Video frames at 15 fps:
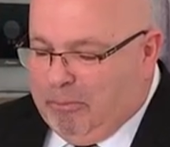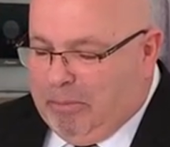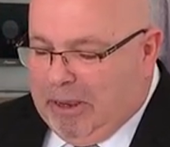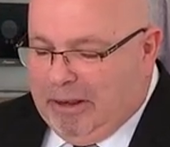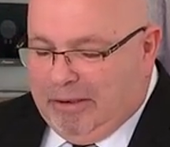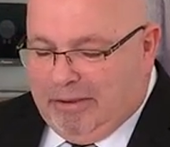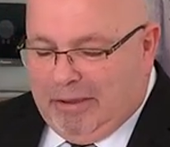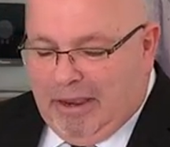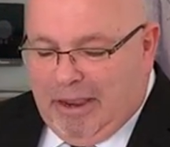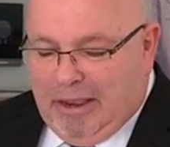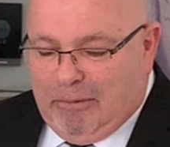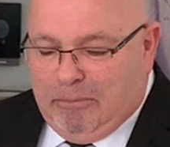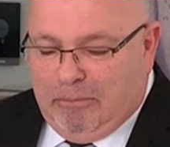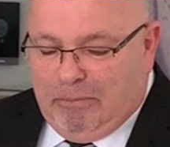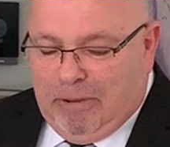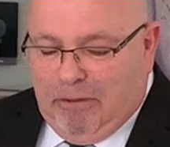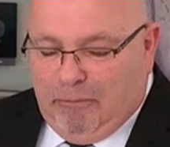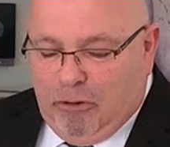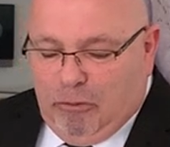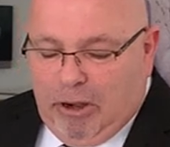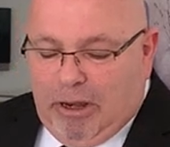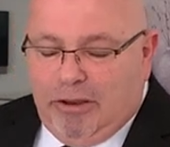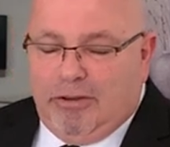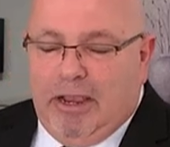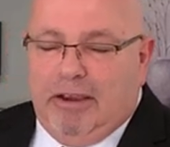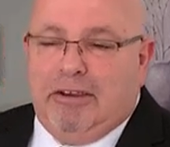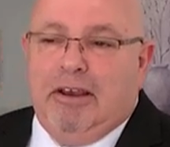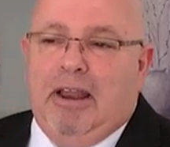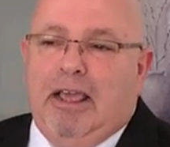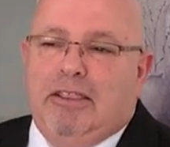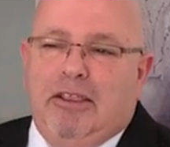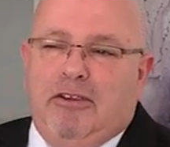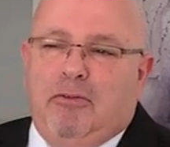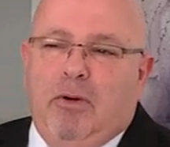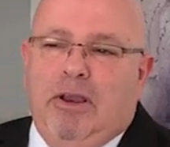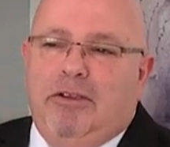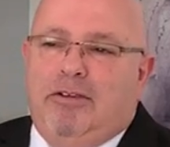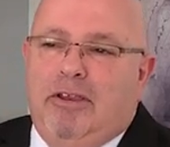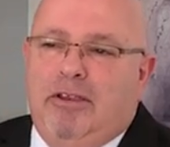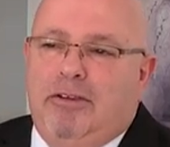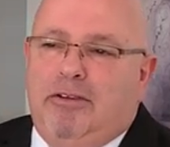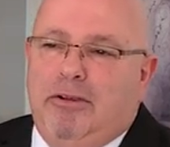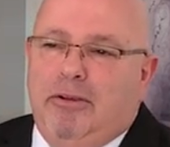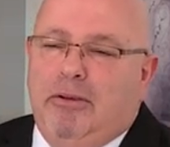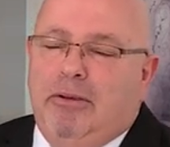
But if you read a section like this, for instance,